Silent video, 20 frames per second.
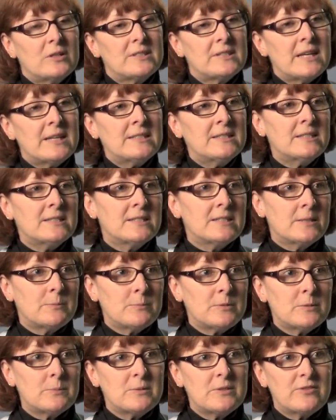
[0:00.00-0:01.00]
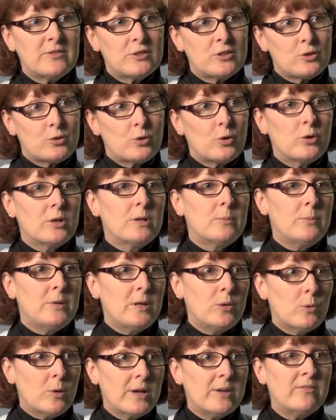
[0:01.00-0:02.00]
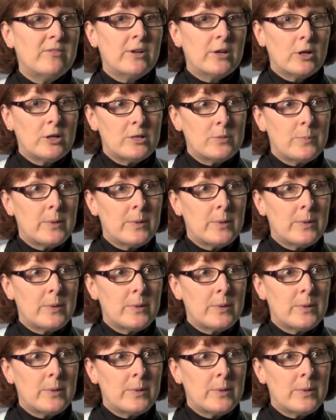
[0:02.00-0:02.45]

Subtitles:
signs and symptoms of a stroke can be quite varied